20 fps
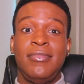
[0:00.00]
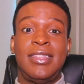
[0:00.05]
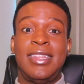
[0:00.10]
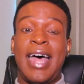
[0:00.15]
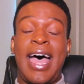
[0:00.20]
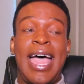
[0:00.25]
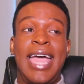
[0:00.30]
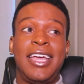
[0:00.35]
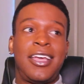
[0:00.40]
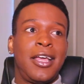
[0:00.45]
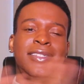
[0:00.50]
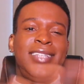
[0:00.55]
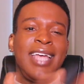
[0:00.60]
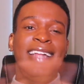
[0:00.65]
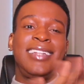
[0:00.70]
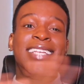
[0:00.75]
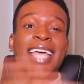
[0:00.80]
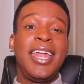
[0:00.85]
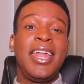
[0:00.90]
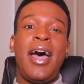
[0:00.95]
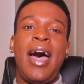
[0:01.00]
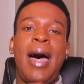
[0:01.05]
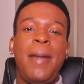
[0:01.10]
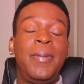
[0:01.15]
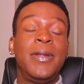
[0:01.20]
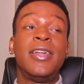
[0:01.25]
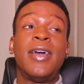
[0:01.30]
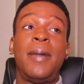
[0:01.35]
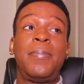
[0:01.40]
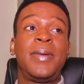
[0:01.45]
Like Santana
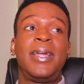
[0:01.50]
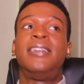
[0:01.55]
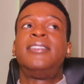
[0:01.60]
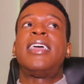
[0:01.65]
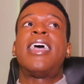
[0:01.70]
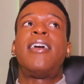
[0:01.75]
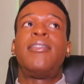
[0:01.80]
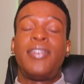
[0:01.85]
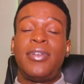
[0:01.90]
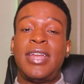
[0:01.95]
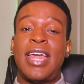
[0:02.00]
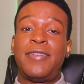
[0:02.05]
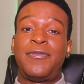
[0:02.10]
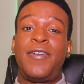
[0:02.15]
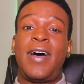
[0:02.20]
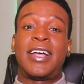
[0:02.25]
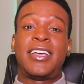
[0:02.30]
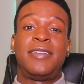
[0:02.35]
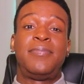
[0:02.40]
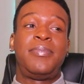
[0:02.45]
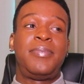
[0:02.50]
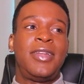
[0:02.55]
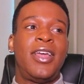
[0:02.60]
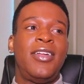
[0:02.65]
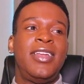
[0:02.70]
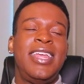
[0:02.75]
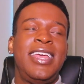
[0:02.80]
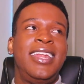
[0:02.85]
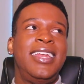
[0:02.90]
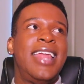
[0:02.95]
hopping up and down on that fucking
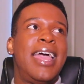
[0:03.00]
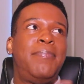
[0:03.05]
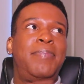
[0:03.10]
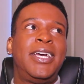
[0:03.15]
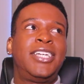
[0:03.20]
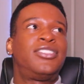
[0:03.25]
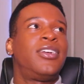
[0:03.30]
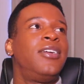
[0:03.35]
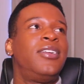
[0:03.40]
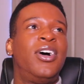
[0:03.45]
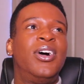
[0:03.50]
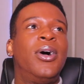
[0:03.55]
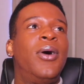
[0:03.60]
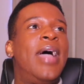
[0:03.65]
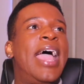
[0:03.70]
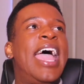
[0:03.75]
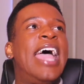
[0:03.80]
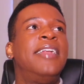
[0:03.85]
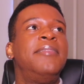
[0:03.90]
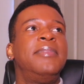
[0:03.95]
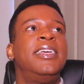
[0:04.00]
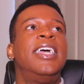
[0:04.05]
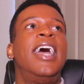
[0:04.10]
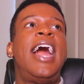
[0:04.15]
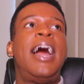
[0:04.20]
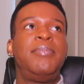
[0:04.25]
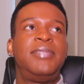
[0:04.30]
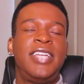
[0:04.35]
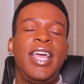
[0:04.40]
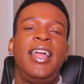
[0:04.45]
uh, that Pixar logo had me.
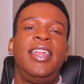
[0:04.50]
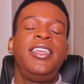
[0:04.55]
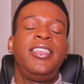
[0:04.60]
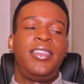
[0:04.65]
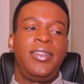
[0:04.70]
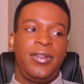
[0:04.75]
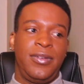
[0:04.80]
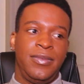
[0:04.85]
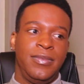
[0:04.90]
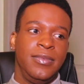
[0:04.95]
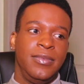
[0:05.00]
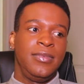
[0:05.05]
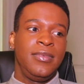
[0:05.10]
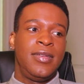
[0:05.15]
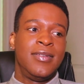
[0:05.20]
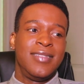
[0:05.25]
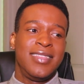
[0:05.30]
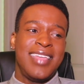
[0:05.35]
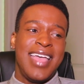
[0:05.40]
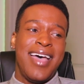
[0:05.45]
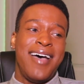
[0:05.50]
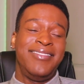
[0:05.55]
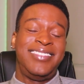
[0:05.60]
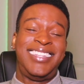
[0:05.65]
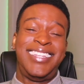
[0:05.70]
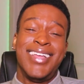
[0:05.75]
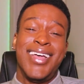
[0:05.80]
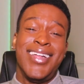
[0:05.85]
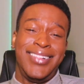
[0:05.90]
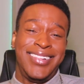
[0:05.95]
I'm telling you.
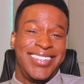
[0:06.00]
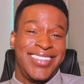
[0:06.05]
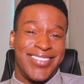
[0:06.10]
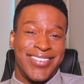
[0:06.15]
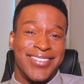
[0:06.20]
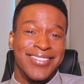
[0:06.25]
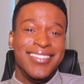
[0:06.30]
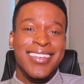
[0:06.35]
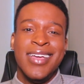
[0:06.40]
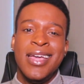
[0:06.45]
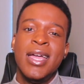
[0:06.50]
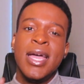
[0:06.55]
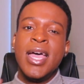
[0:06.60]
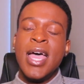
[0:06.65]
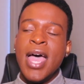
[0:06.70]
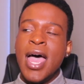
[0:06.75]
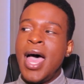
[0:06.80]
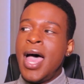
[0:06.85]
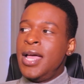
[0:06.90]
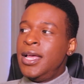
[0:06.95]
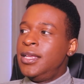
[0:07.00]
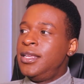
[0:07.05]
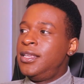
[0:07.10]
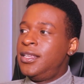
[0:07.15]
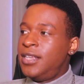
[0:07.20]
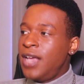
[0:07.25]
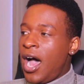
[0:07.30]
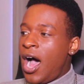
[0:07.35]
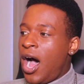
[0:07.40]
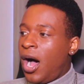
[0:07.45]
I'm telling you.
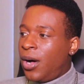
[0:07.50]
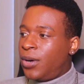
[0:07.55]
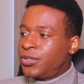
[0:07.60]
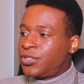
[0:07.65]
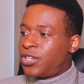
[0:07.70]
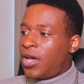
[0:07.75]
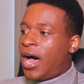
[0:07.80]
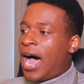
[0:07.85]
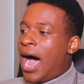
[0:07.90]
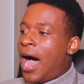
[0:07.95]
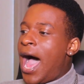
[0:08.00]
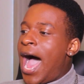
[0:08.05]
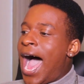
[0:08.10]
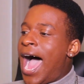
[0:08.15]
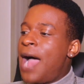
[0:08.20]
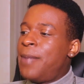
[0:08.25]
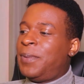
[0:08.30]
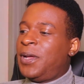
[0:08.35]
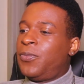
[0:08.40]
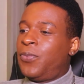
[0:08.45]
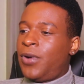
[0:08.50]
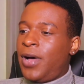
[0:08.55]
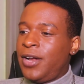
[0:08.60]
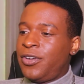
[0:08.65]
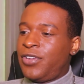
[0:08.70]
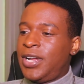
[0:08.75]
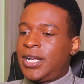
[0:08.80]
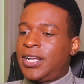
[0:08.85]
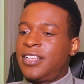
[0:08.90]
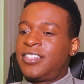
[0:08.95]
Yo, so I, I be
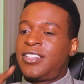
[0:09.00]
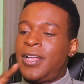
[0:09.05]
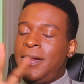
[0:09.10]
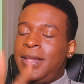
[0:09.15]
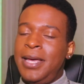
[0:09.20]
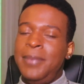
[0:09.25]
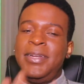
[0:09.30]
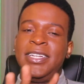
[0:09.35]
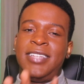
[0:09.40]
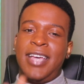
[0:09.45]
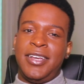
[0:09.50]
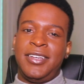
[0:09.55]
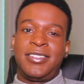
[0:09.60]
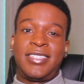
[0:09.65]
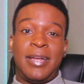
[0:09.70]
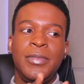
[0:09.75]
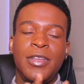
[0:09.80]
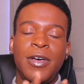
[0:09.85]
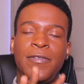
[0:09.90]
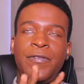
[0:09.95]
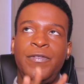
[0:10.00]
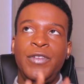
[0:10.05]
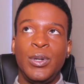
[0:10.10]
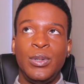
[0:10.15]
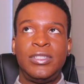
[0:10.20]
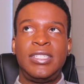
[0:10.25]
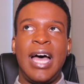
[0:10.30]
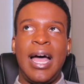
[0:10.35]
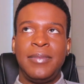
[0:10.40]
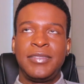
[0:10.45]
wondering, cause let me tell you something. The
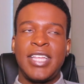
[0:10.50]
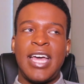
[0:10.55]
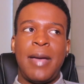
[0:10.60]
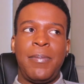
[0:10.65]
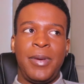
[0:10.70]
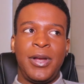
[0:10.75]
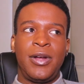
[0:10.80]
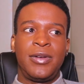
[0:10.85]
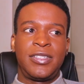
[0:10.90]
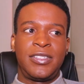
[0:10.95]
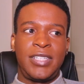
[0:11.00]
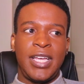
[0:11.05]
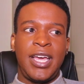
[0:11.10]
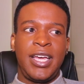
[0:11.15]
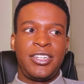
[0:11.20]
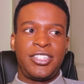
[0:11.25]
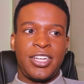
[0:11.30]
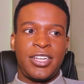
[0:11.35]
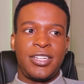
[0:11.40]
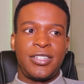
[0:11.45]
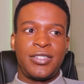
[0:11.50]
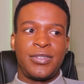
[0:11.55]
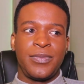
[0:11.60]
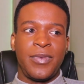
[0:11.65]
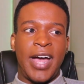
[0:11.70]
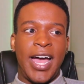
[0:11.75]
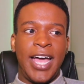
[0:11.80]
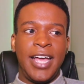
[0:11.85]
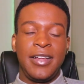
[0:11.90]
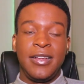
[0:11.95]
few times I've been on stages,
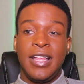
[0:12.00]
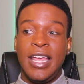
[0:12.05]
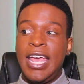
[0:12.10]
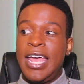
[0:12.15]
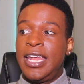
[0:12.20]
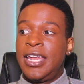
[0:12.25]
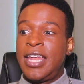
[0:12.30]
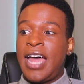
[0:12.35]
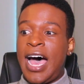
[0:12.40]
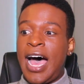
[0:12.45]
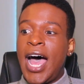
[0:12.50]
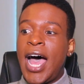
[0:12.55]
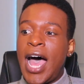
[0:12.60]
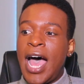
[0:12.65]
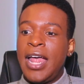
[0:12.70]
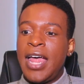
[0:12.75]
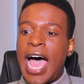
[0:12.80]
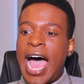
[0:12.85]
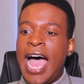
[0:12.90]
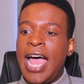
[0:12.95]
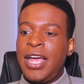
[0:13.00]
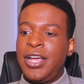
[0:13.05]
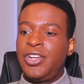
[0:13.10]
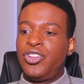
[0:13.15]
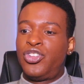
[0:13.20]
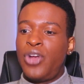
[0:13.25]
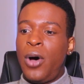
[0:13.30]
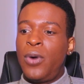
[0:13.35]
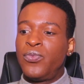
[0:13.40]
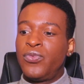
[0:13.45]
right?
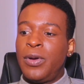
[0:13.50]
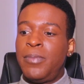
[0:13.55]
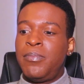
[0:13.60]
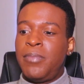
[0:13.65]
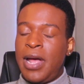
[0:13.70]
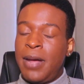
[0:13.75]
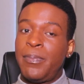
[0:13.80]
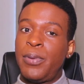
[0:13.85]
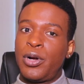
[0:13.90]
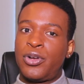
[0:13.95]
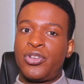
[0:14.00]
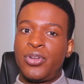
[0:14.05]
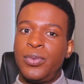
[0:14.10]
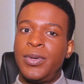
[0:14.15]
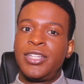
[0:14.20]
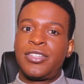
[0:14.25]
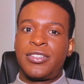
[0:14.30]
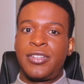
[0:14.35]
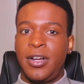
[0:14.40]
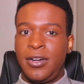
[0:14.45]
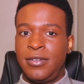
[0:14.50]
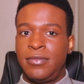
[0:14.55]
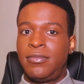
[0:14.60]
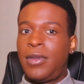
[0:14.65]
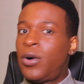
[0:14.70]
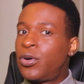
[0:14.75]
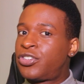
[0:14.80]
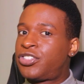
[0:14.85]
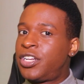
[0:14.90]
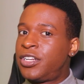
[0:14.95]
I, don't remember doing certain
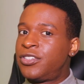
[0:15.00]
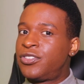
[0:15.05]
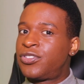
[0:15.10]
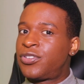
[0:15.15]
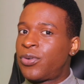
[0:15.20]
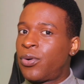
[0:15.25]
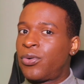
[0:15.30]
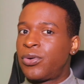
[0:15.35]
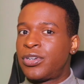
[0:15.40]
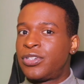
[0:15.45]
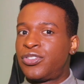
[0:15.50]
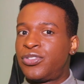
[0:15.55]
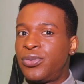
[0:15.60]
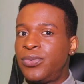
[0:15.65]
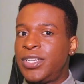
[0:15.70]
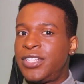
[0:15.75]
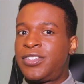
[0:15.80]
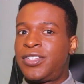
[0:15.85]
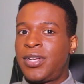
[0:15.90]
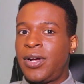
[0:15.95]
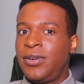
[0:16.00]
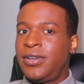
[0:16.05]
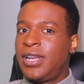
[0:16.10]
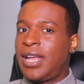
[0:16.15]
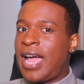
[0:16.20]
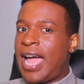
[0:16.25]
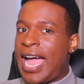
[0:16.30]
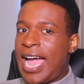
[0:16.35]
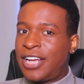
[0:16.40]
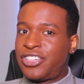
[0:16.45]
motions or doing
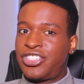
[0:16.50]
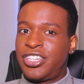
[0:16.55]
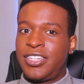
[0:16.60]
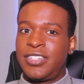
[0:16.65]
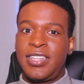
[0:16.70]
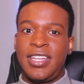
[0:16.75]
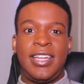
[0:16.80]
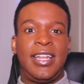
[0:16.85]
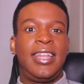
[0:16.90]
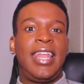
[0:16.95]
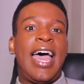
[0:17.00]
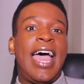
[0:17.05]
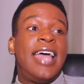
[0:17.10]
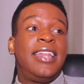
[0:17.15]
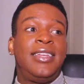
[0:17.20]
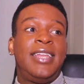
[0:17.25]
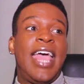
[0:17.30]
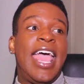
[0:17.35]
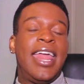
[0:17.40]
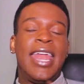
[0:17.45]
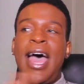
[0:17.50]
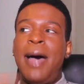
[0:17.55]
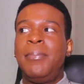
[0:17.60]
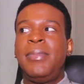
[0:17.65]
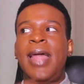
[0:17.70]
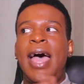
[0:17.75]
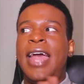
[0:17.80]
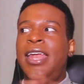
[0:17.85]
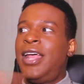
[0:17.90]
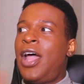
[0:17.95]
certain actions. It, and
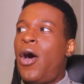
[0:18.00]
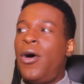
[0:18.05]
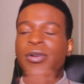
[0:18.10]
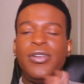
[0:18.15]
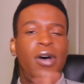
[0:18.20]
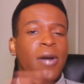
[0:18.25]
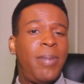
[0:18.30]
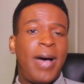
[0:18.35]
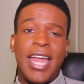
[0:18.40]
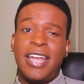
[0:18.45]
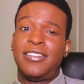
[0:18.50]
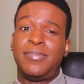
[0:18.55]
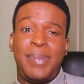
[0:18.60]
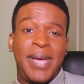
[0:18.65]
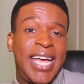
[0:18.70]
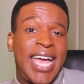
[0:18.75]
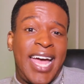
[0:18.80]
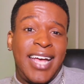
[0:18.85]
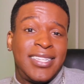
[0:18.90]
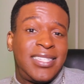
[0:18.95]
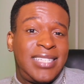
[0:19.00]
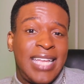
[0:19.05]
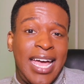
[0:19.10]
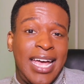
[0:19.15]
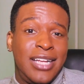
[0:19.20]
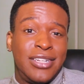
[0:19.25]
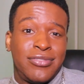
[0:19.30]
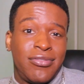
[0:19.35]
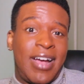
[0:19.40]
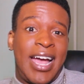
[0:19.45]
I'm not on nobody's big ass
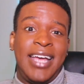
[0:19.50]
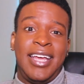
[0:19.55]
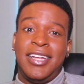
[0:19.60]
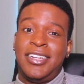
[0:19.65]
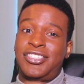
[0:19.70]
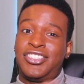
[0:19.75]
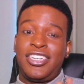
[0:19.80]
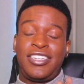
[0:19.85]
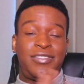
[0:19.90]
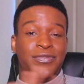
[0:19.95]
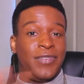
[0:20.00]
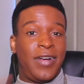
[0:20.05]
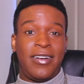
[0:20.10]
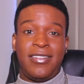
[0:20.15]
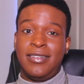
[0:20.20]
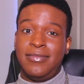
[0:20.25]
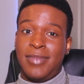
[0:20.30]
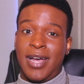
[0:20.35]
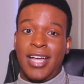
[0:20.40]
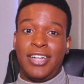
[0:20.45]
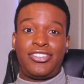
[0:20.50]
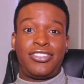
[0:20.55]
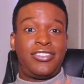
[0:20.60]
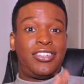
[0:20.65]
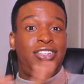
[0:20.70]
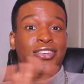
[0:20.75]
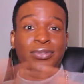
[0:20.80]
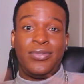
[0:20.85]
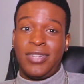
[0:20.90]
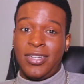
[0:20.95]
stage, right? It's just very
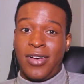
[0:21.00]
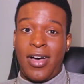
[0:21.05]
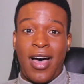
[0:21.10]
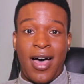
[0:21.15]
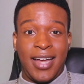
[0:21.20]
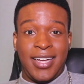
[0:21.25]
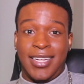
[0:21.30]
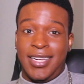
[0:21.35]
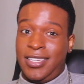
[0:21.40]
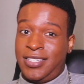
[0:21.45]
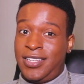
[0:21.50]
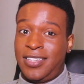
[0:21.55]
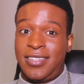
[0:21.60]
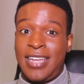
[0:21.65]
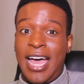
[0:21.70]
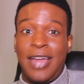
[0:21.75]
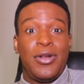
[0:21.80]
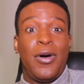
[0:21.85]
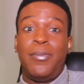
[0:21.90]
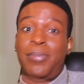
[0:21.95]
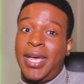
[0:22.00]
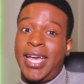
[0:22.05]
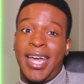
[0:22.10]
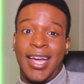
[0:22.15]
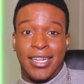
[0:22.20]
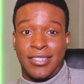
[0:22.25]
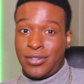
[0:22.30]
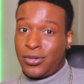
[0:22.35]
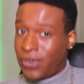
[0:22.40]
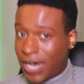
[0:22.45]
much cute little audiences, not no big
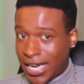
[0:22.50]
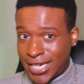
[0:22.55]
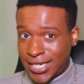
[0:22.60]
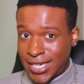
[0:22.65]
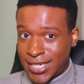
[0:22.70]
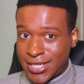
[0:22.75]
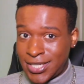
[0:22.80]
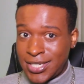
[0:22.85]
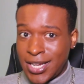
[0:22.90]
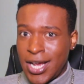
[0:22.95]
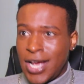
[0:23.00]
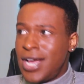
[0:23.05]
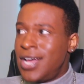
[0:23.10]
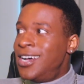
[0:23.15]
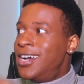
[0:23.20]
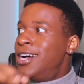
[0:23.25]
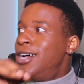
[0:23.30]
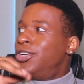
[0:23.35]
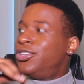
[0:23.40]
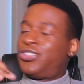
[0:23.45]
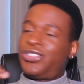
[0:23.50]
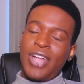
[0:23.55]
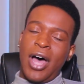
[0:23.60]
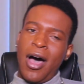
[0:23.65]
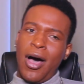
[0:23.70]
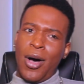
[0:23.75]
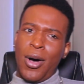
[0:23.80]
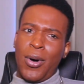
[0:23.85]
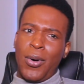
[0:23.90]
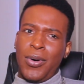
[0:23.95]
ass arenas. So
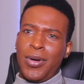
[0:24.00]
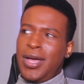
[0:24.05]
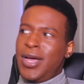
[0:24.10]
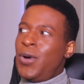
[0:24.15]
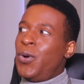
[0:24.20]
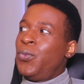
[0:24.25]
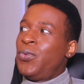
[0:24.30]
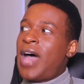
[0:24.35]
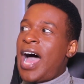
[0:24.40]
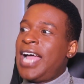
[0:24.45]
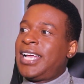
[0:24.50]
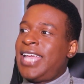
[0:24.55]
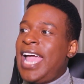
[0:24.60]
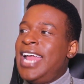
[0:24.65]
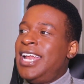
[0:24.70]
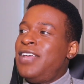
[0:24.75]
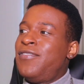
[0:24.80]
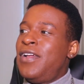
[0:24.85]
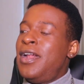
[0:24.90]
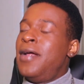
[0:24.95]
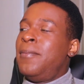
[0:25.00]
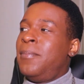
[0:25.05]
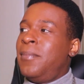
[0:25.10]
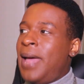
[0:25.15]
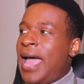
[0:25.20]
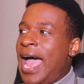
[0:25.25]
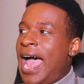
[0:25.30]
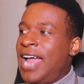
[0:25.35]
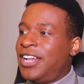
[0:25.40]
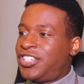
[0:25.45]
I can't even
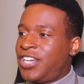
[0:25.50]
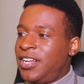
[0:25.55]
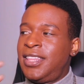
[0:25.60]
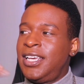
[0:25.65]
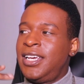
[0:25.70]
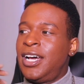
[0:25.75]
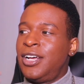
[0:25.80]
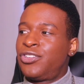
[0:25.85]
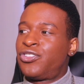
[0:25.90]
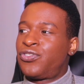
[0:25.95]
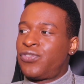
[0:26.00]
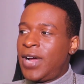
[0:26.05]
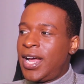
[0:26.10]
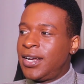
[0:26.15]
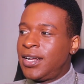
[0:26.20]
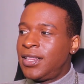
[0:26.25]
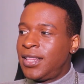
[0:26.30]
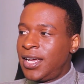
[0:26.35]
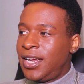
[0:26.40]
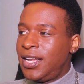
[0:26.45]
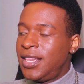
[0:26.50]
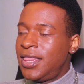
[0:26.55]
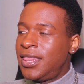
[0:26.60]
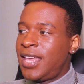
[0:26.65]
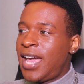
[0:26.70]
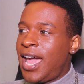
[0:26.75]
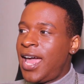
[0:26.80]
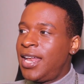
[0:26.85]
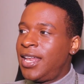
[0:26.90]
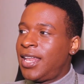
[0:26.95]
imagine the adrenaline
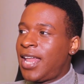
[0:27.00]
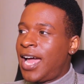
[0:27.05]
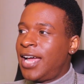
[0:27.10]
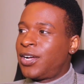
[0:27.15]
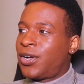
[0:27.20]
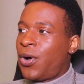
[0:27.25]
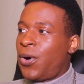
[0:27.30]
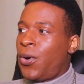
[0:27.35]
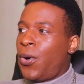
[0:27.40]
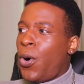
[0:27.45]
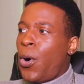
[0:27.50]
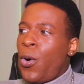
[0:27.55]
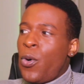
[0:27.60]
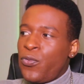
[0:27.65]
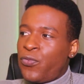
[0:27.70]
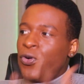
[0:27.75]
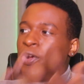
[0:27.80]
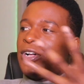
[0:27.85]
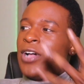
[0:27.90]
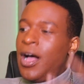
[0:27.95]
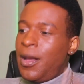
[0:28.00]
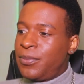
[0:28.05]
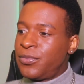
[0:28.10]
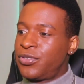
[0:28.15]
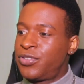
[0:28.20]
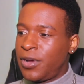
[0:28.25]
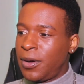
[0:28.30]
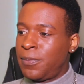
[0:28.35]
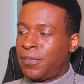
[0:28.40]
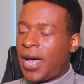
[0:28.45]
that like
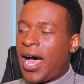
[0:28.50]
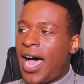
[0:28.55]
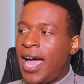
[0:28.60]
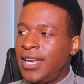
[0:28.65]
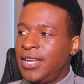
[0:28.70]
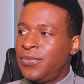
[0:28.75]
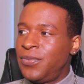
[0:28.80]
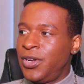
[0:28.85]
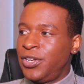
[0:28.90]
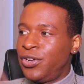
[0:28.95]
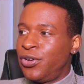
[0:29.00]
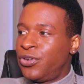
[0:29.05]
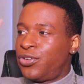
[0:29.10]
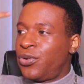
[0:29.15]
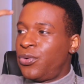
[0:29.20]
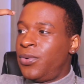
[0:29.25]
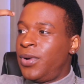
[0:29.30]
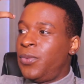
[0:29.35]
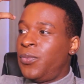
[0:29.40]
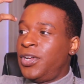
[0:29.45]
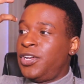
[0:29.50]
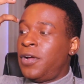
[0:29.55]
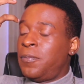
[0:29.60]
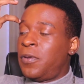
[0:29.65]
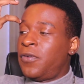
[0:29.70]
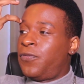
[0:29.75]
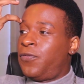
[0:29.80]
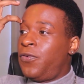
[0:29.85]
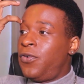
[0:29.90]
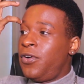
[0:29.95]
overcomes your body when you're doing when you're
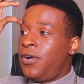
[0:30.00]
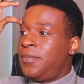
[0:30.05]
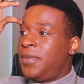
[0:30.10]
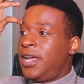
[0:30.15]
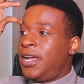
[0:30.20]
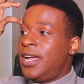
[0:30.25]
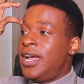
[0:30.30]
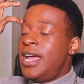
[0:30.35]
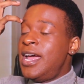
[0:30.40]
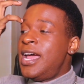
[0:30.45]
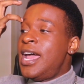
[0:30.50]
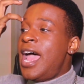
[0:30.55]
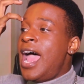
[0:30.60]
performing.